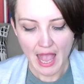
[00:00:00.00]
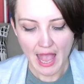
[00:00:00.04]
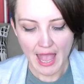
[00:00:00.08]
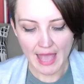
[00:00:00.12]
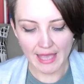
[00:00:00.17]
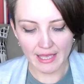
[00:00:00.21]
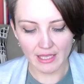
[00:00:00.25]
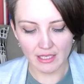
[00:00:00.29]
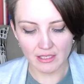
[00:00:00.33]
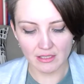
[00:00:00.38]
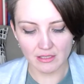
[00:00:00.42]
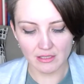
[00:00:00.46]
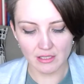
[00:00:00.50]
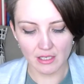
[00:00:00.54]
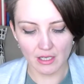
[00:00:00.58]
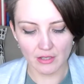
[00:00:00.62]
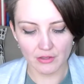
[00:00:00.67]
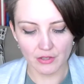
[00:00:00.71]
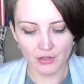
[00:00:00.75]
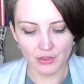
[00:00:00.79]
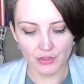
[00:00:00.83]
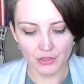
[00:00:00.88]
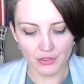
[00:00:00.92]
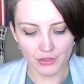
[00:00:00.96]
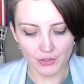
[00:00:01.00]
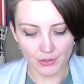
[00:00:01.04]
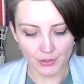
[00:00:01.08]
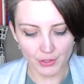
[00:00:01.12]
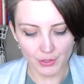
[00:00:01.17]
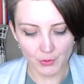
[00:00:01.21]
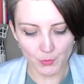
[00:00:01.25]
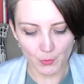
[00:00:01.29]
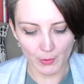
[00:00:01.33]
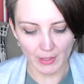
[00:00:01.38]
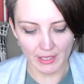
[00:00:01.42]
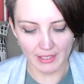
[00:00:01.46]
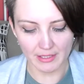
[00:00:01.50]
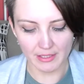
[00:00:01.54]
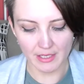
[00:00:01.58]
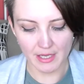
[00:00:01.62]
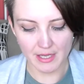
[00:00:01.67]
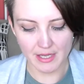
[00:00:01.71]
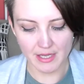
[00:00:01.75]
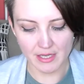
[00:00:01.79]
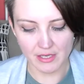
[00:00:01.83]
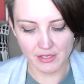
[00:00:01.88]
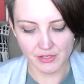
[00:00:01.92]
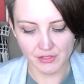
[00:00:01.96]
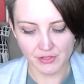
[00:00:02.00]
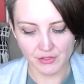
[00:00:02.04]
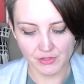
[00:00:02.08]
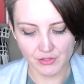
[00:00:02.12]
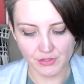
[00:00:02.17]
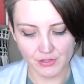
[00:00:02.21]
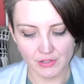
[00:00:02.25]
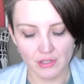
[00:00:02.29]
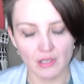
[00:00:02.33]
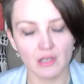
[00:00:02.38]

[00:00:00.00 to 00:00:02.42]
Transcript: And the third one is